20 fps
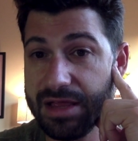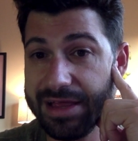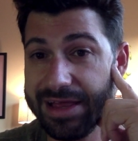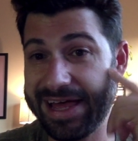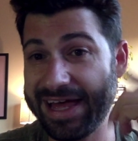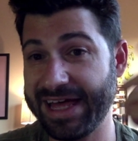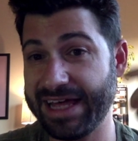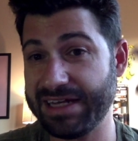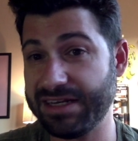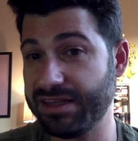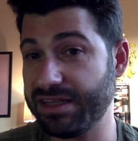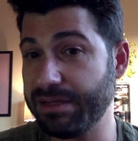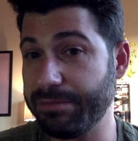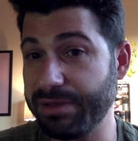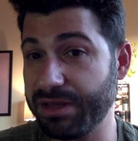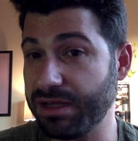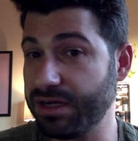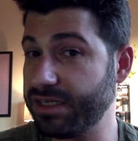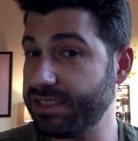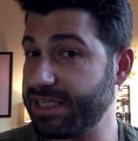And the
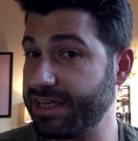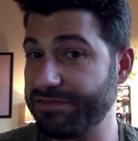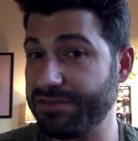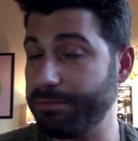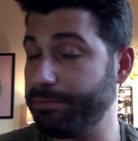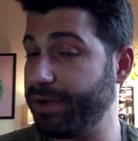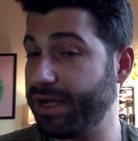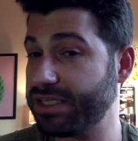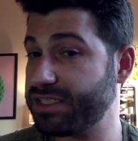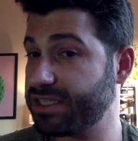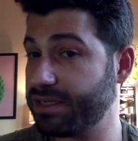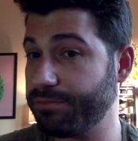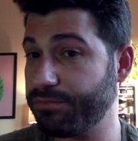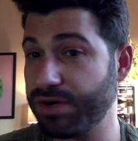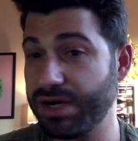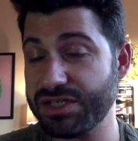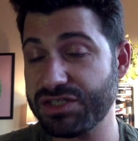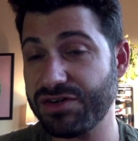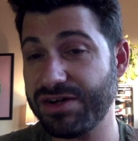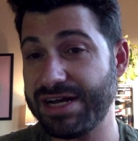ability to have the bus
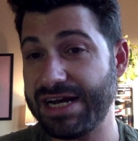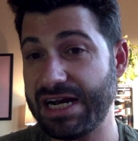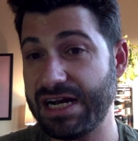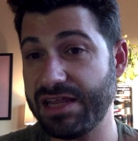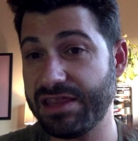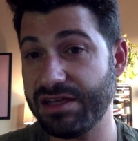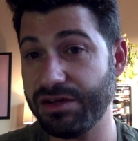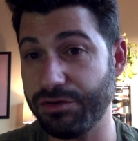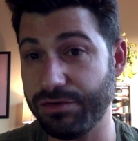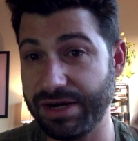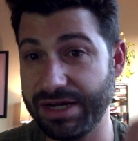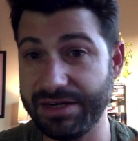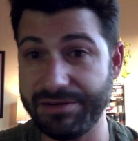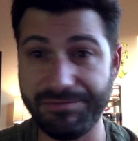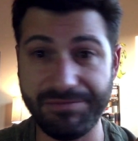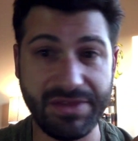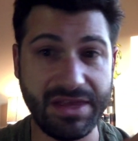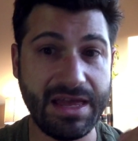compressor on anything, great.